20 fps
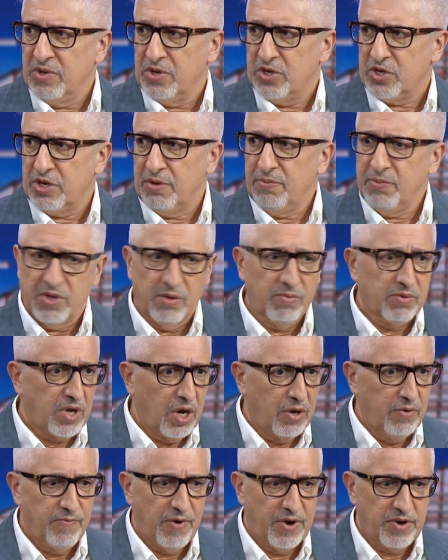Some of them
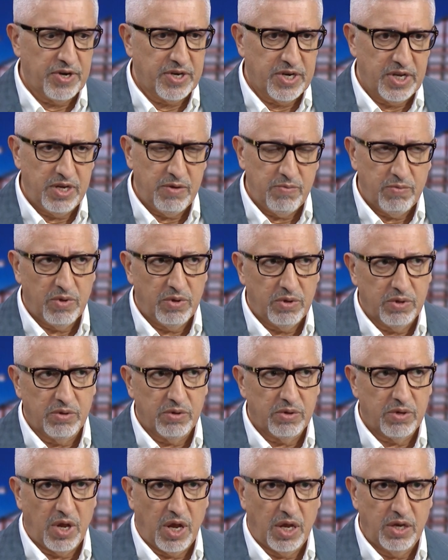go very deep
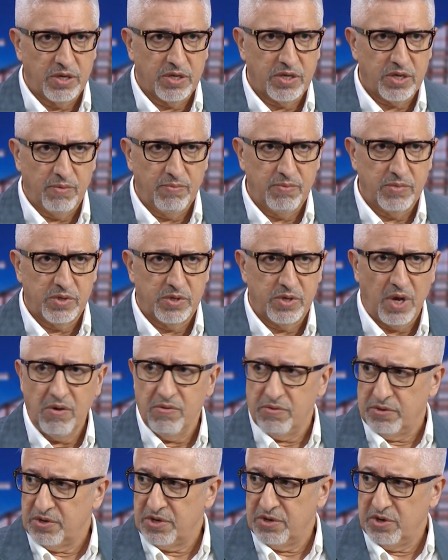and some
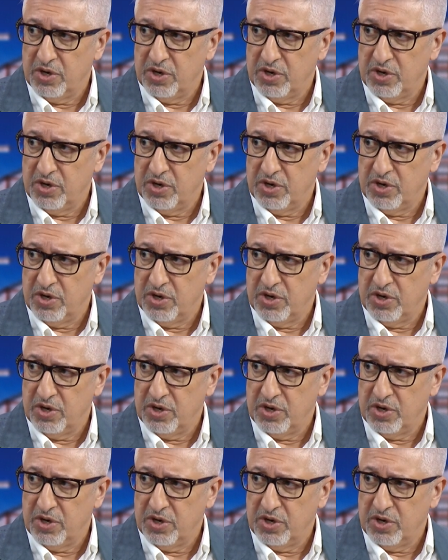don't.